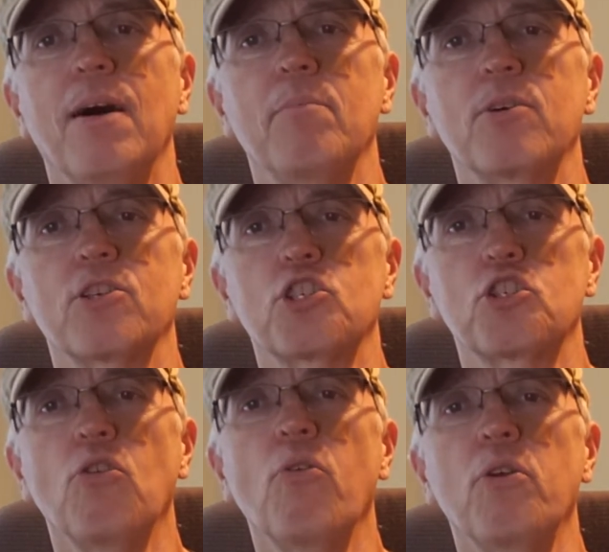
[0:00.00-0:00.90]
I'm going to
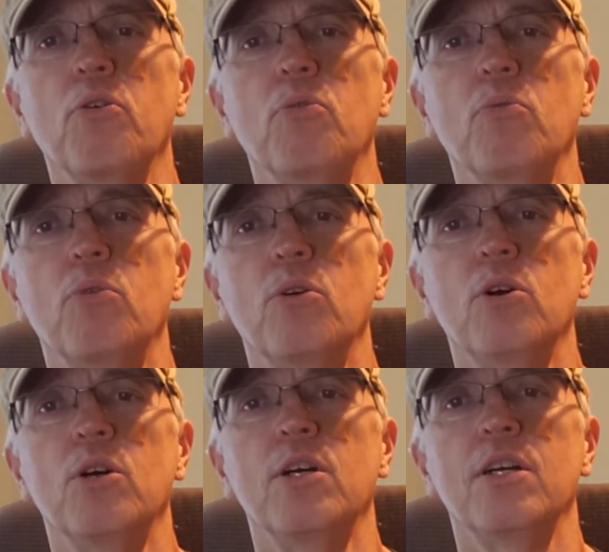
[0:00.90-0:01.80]
show you
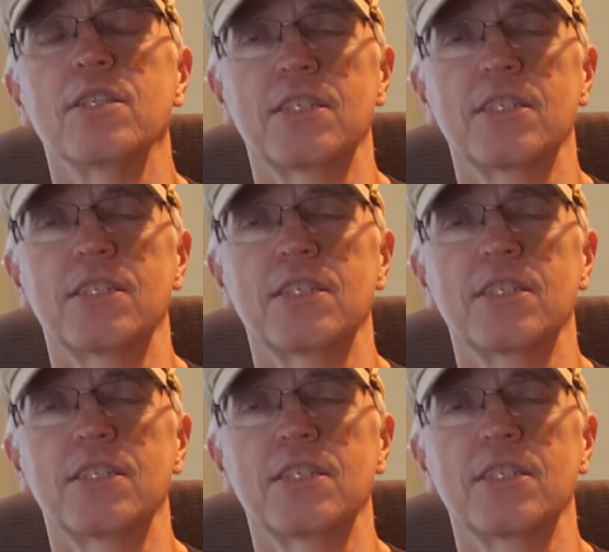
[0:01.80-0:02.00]
the